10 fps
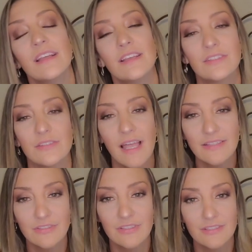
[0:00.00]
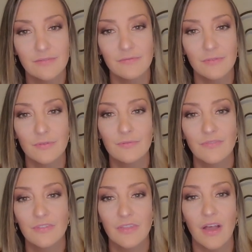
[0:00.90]
So that's just some food
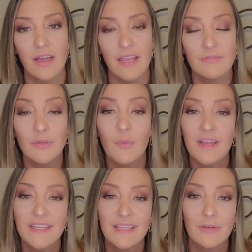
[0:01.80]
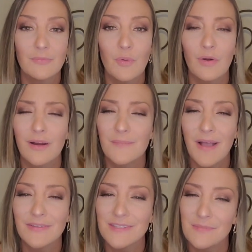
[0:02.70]
for thought. If you want to hear more
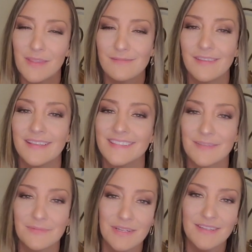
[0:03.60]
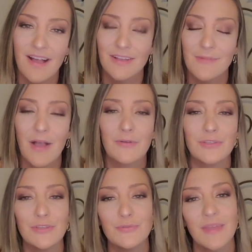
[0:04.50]
about some of the villains I'm going to talk about,
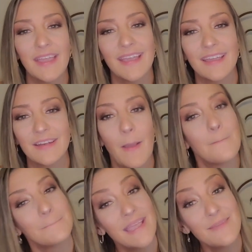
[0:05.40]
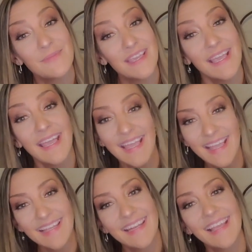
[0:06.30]
you can meet me
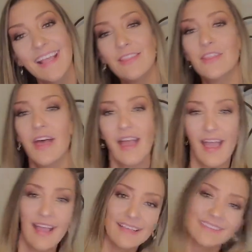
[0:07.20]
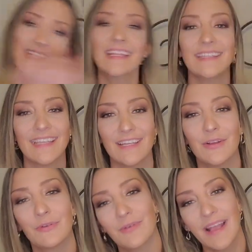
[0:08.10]
in the
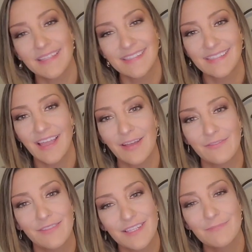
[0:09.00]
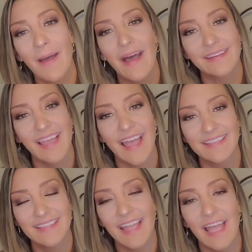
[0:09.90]
extended rest of this
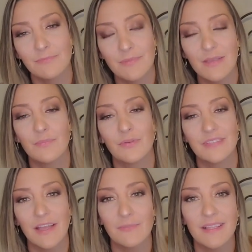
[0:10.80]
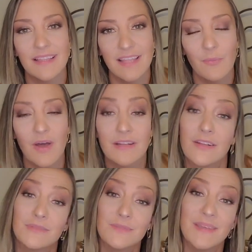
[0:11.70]
podcast. I had people tell me that they wanted
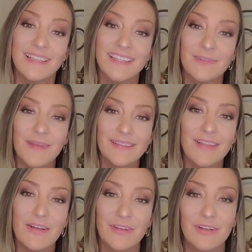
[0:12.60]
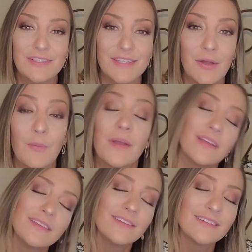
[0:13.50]
them to be a little bit longer, so
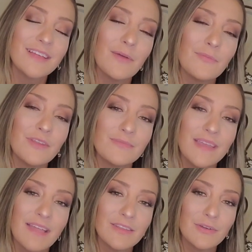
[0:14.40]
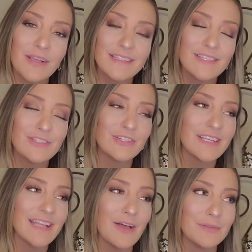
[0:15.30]
you can come with me on the crazy
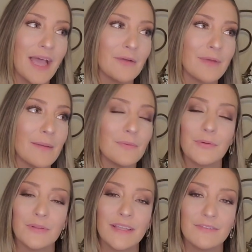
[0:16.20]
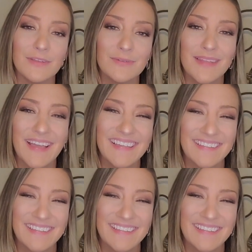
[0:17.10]
journey down that rabbit hole if you'd like.